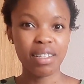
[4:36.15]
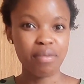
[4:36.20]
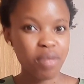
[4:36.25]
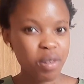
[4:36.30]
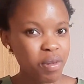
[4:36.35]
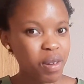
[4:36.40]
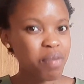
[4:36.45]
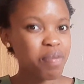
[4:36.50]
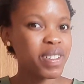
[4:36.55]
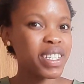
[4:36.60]

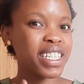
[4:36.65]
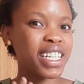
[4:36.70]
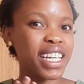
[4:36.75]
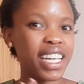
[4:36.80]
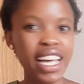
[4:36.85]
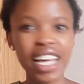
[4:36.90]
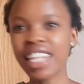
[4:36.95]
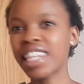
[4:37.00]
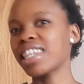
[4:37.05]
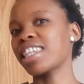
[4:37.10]
probably
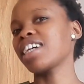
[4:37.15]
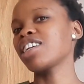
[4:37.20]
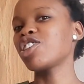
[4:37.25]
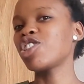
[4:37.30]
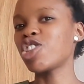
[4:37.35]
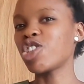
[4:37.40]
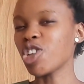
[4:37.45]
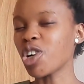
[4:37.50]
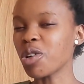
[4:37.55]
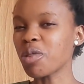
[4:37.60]
land
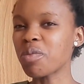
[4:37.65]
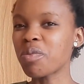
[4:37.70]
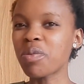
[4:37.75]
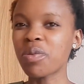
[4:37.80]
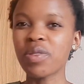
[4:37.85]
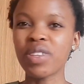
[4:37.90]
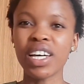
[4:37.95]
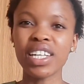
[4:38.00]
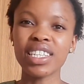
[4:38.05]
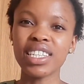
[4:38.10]
that job
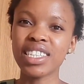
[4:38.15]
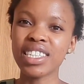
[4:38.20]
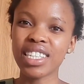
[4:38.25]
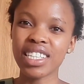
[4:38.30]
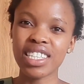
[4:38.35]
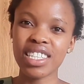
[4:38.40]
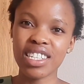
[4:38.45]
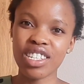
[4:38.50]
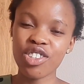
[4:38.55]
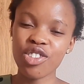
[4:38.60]
that
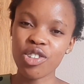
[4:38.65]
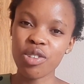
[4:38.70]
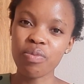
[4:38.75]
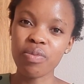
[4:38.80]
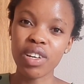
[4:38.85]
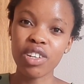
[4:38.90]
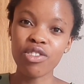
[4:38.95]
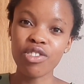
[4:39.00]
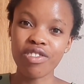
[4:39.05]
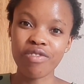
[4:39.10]
industry job
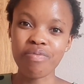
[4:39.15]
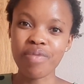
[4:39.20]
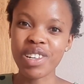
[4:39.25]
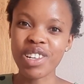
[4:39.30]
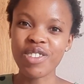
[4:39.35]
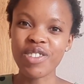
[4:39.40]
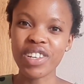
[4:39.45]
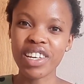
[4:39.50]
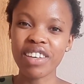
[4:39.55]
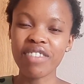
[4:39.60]
that you've
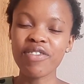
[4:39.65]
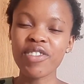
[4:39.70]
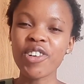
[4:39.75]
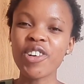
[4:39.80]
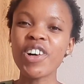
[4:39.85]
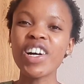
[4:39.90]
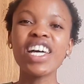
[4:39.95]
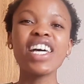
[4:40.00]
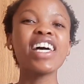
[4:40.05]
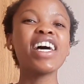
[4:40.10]
been looking
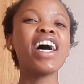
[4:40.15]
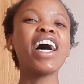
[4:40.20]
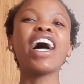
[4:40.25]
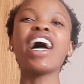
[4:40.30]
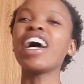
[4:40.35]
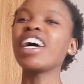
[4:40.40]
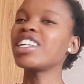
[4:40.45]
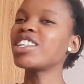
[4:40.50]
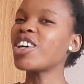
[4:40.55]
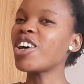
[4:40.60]
for
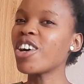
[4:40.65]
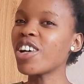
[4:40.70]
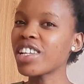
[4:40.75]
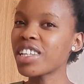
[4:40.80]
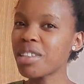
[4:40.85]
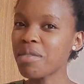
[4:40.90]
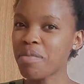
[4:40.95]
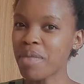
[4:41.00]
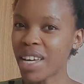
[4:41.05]
and all the